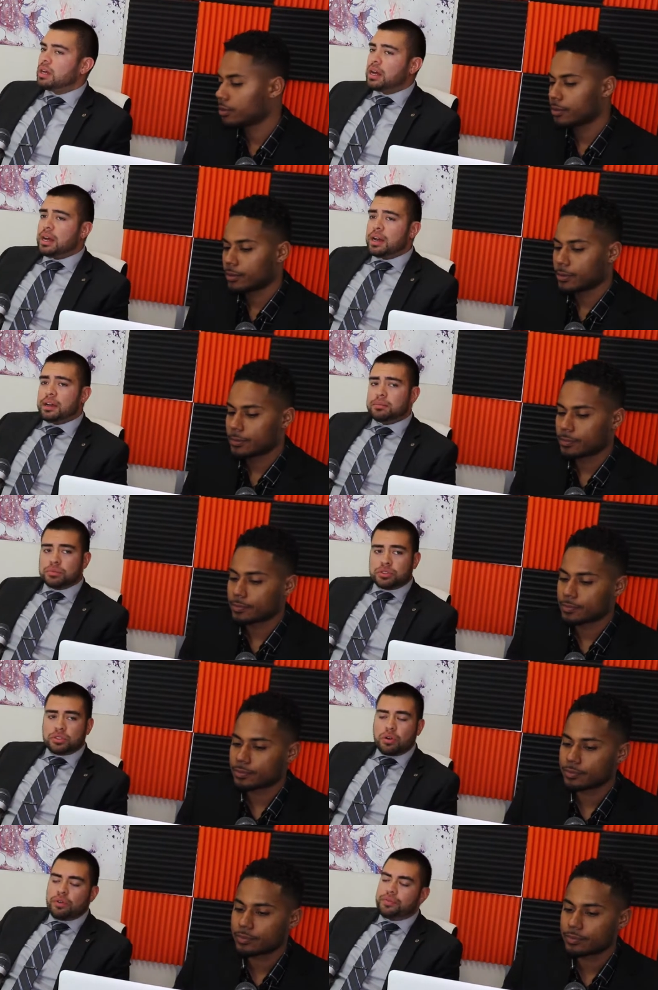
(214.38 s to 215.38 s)
Speaker 1: Um,
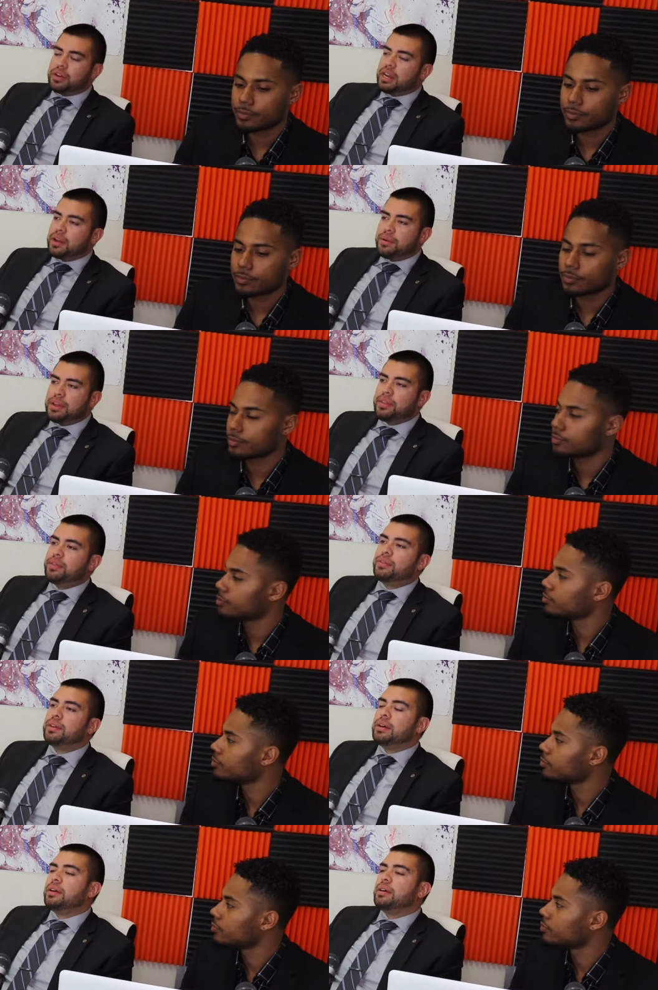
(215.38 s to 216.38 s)
so if you're hearing
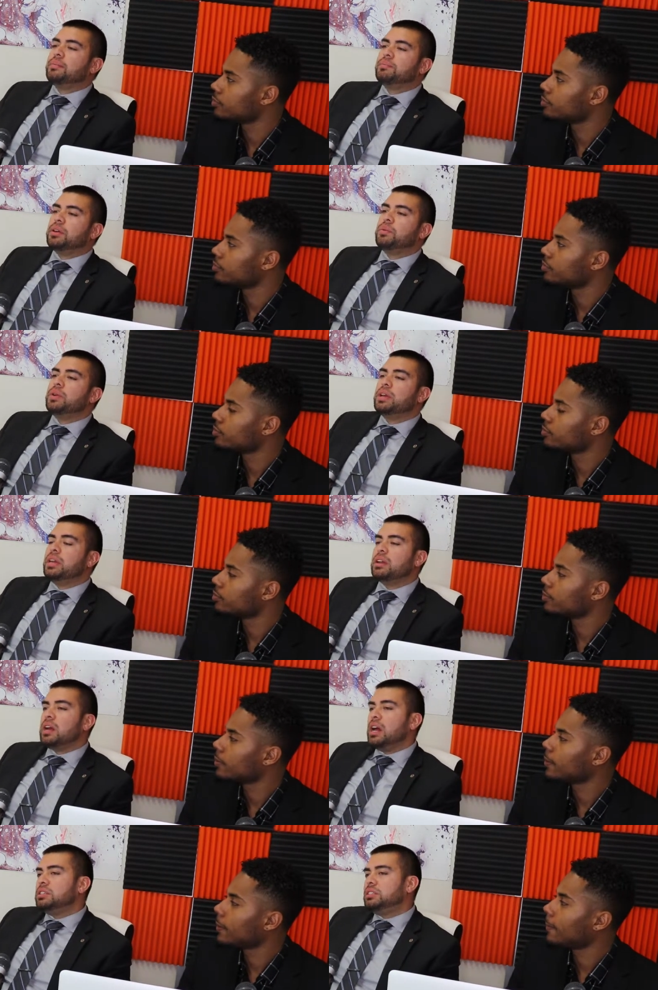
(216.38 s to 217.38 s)
the, the ringing
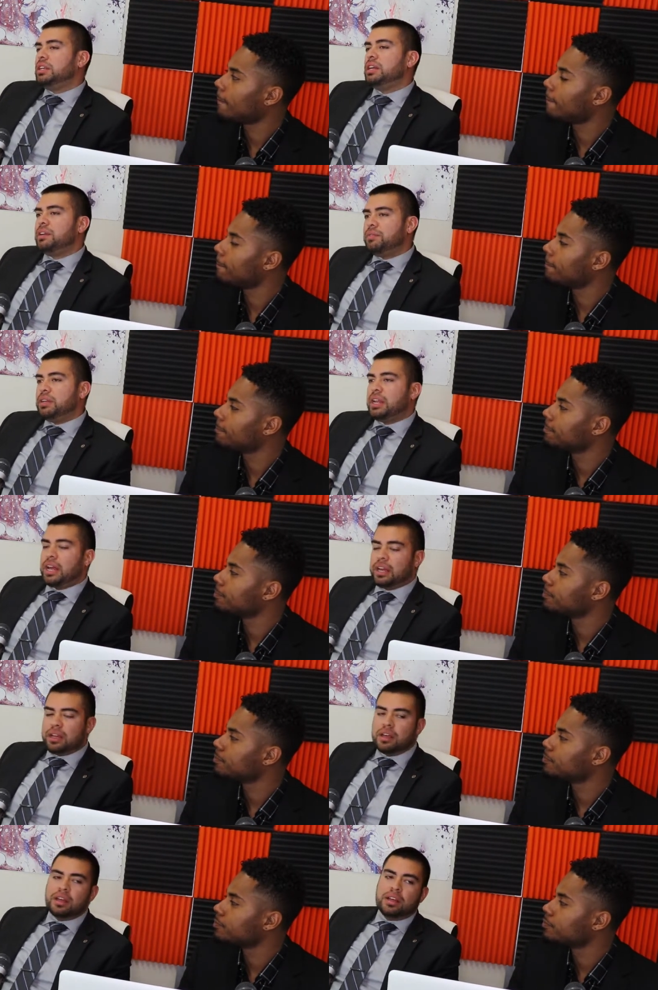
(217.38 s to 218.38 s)
constantly every
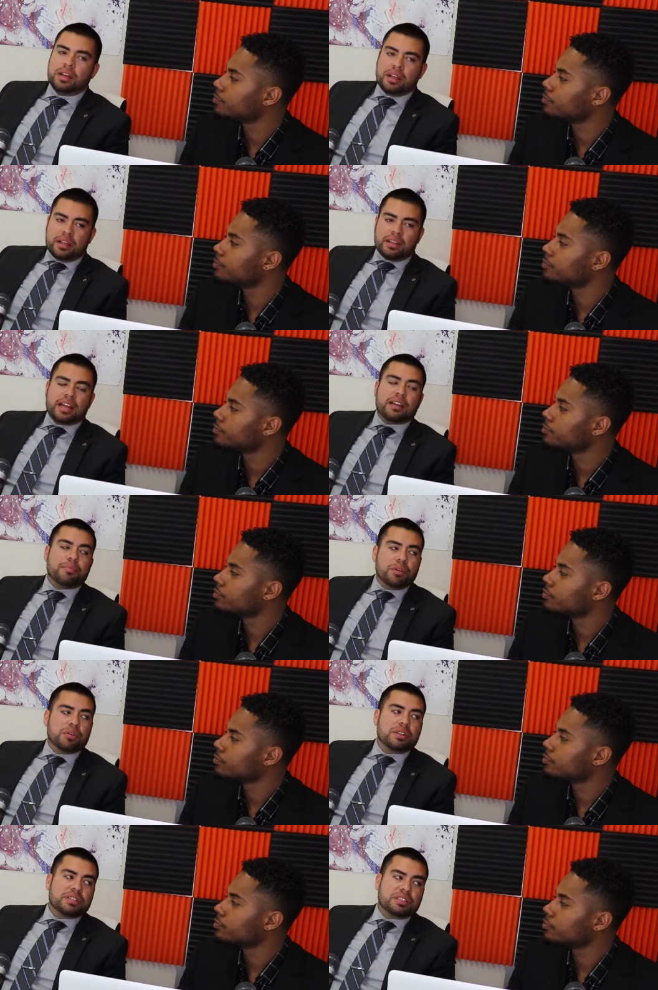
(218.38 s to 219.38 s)
day, that could be
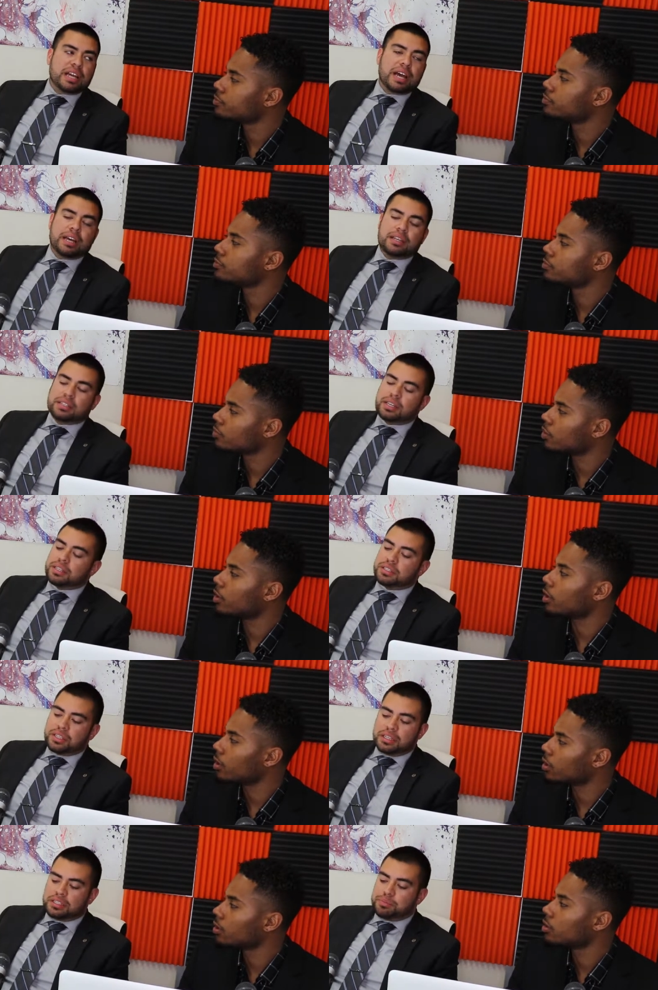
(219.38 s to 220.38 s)
one of the signs that okay.
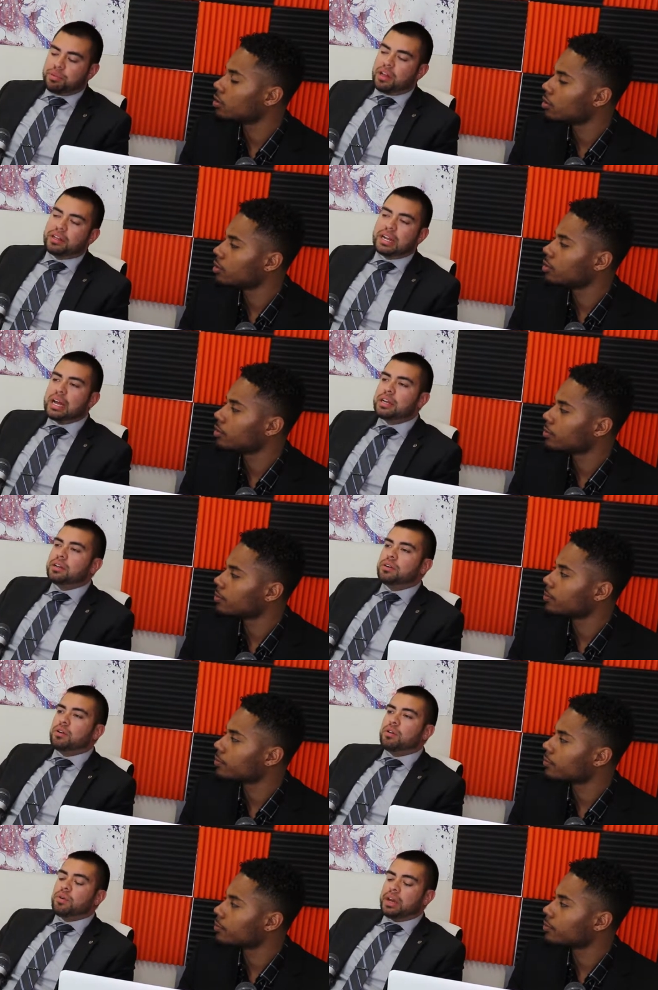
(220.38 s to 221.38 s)
it's, it's probably not going to
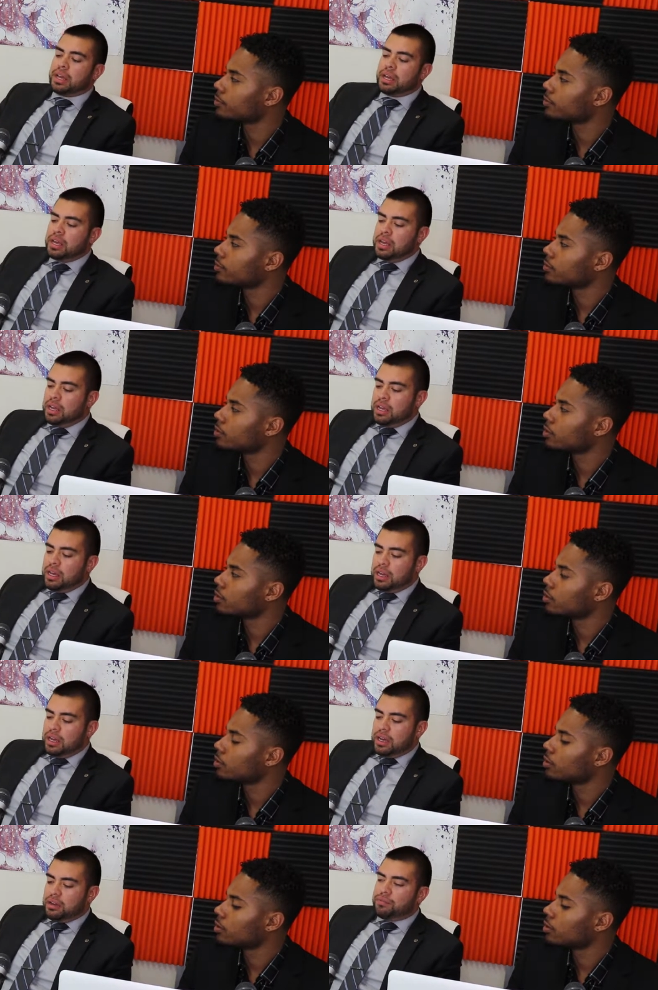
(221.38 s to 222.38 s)
go away.
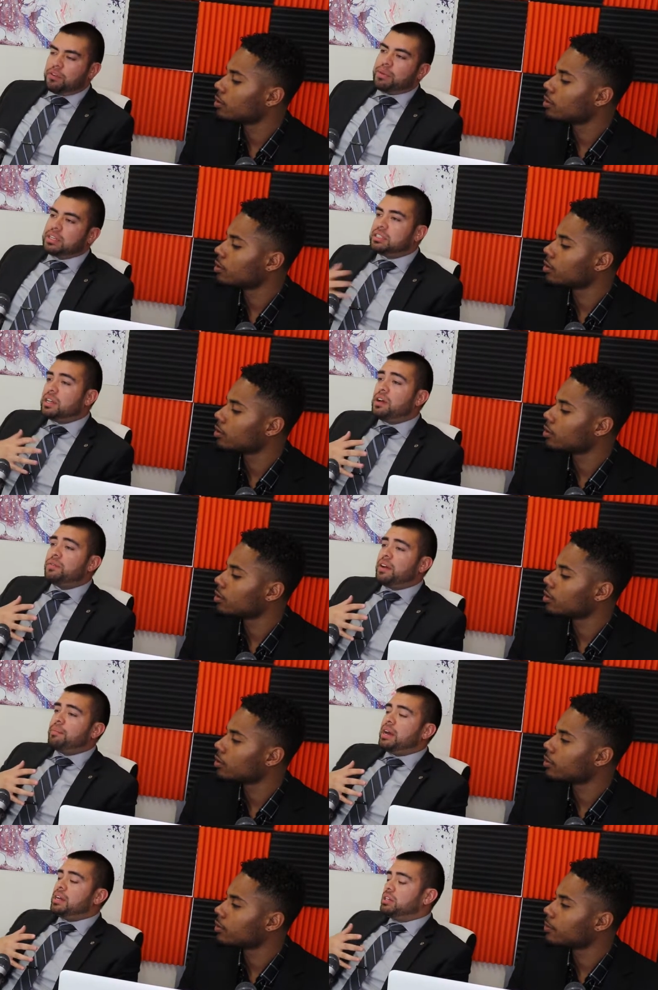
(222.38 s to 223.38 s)
Uh, for myself,
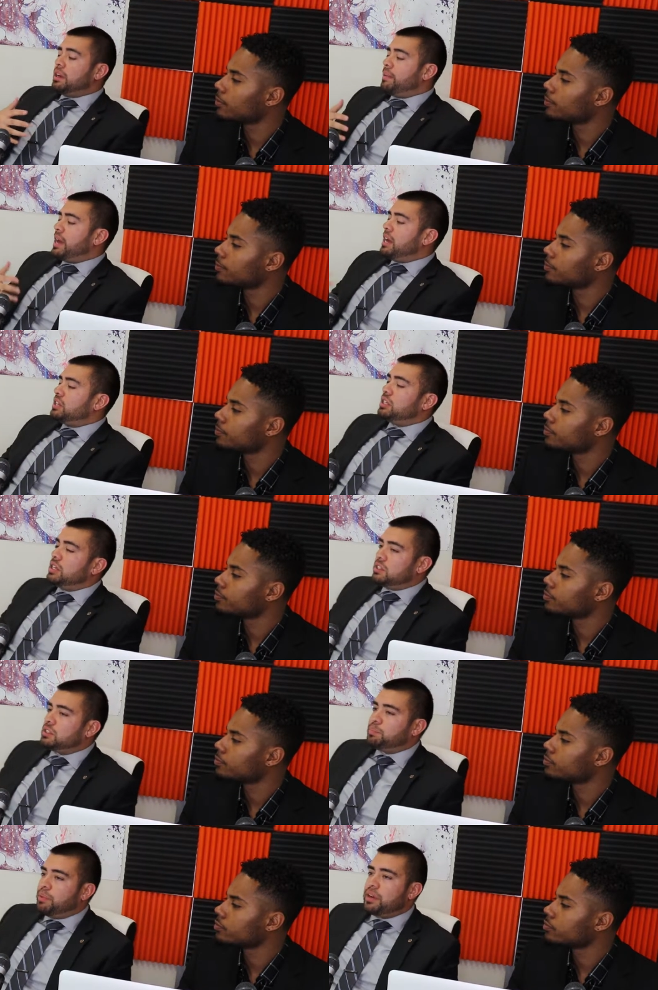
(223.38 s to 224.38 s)
I'm actually, I'm actually
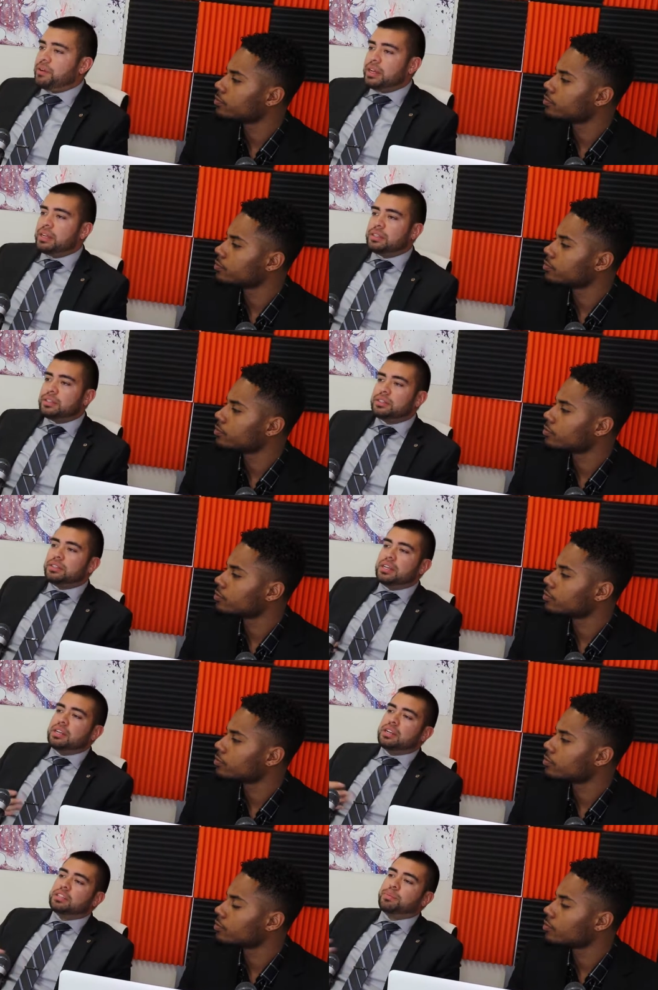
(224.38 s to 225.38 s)
experienced
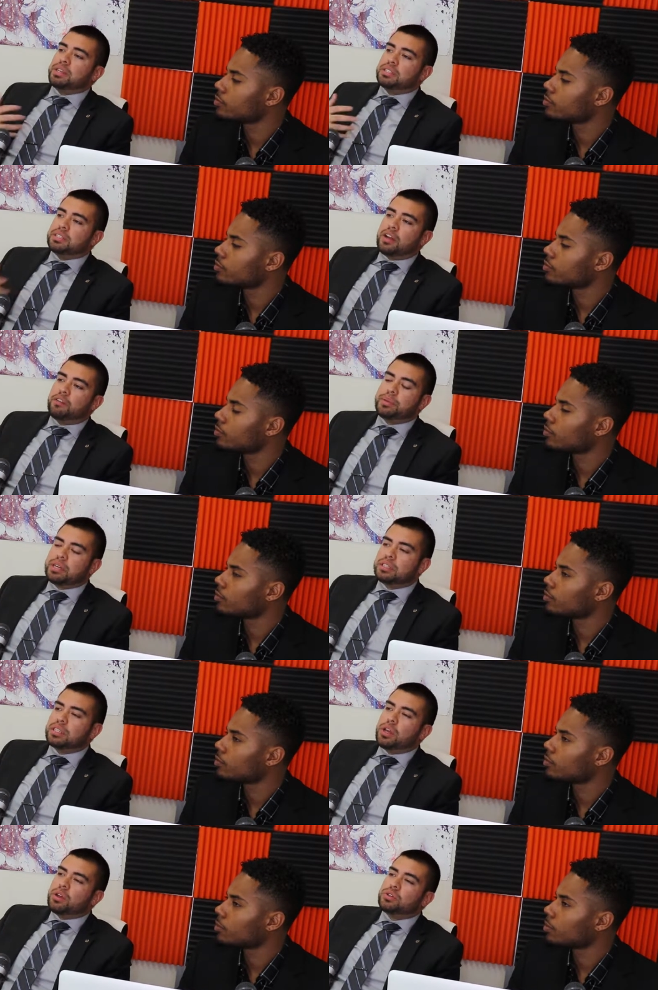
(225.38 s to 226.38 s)
tinnitus myself
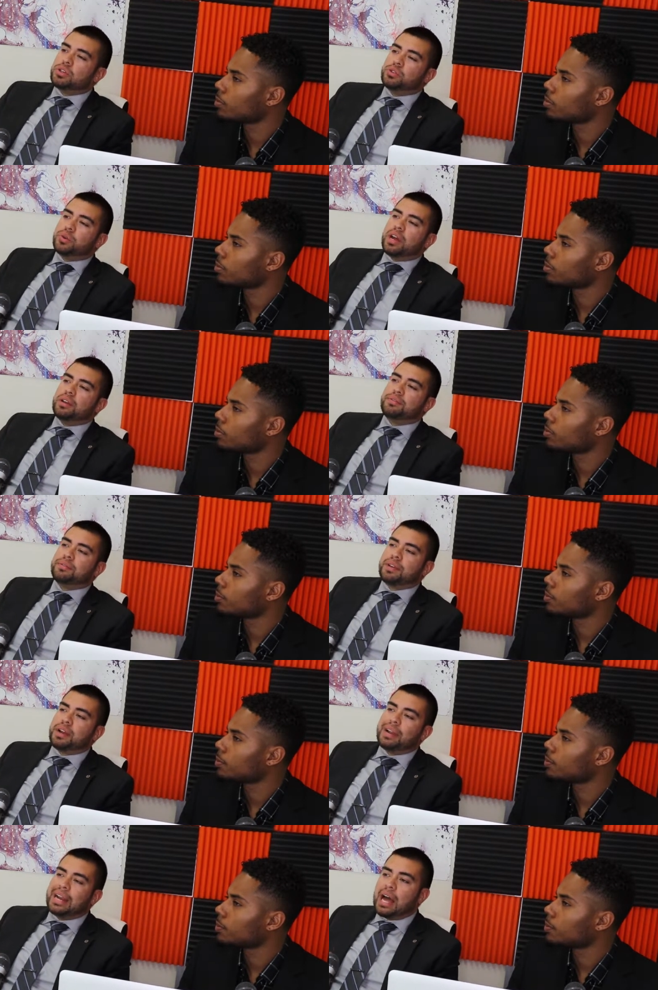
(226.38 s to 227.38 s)
because I used to drive a
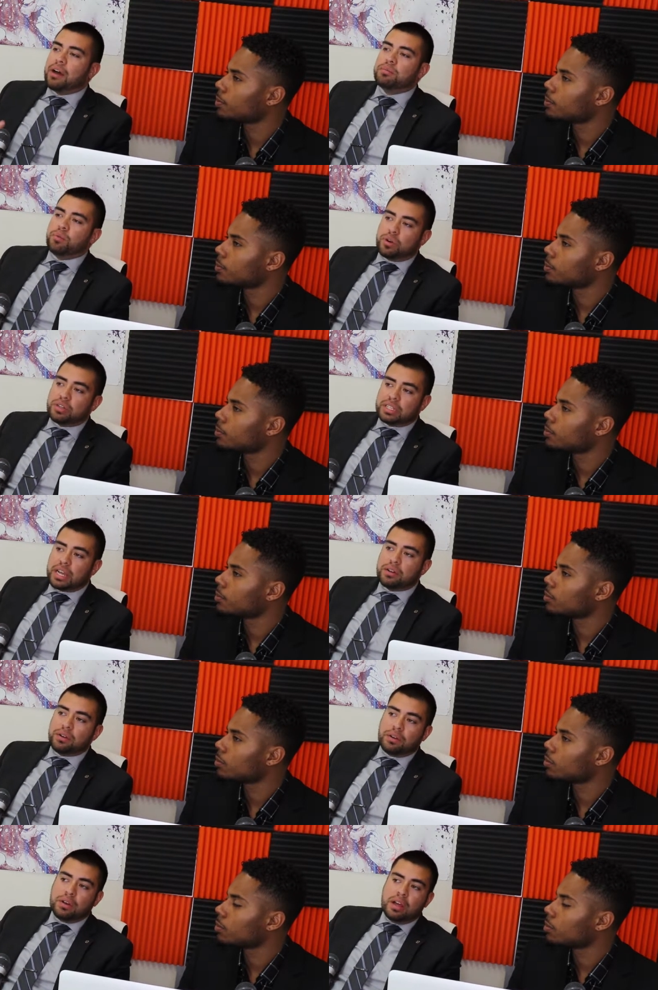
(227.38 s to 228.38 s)
very loud
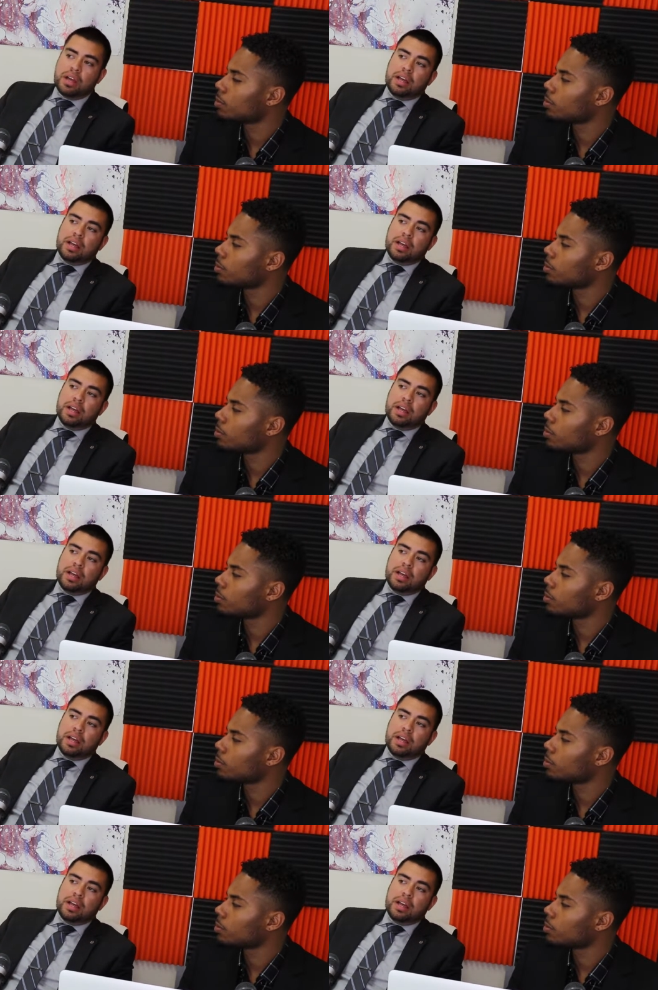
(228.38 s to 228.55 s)
motorcycle